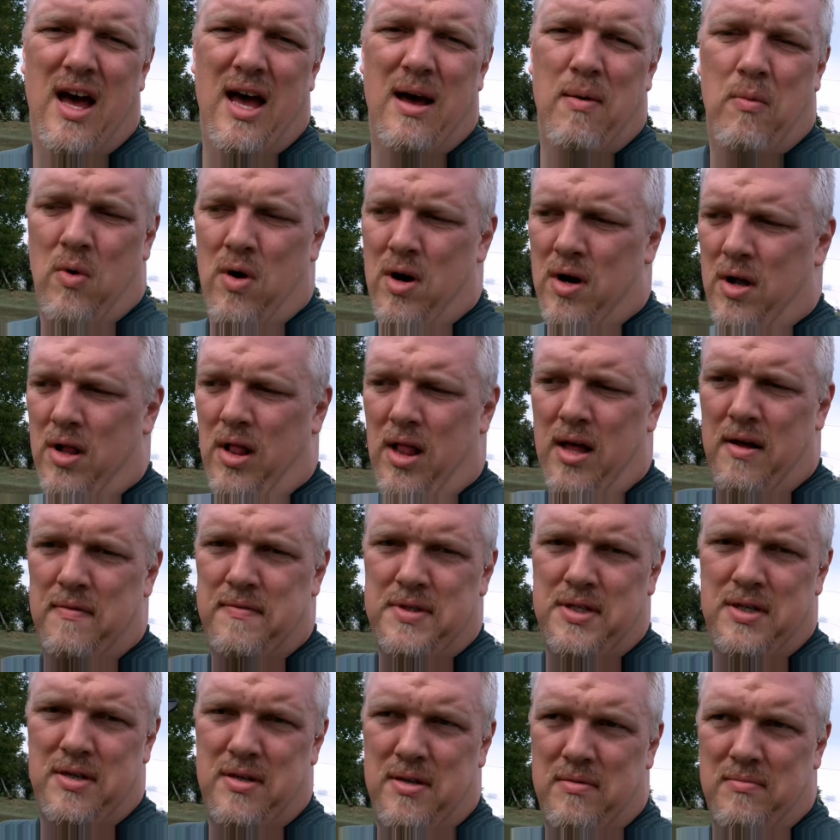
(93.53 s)
I'm wearing
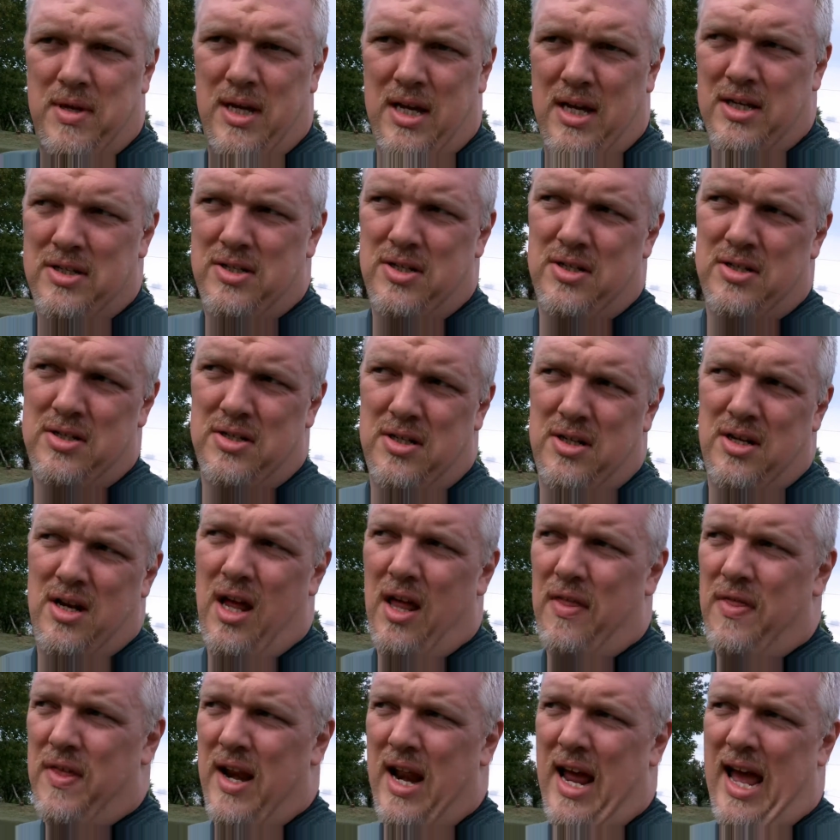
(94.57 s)
gloves because there's
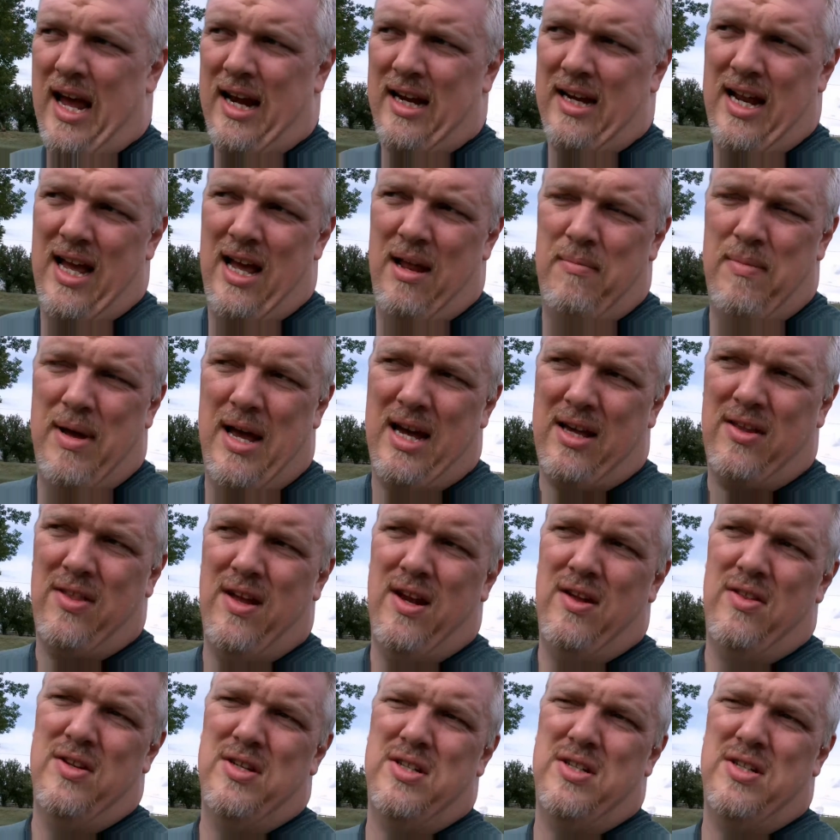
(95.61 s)
nothing hacked down back there.